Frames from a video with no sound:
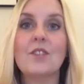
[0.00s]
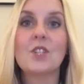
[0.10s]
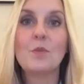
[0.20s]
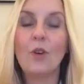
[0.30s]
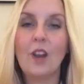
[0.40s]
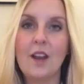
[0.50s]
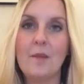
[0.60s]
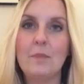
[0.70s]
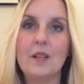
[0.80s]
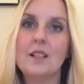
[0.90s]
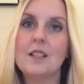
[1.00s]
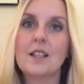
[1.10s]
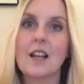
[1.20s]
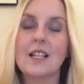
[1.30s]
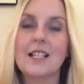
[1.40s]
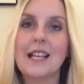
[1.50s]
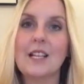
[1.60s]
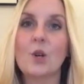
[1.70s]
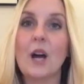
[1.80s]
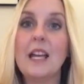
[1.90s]
smaller numbers like
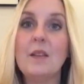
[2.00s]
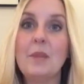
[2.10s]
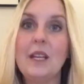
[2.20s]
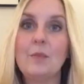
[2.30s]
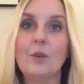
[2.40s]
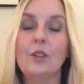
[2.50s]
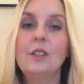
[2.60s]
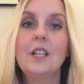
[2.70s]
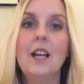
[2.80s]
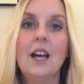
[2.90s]
six or eight people.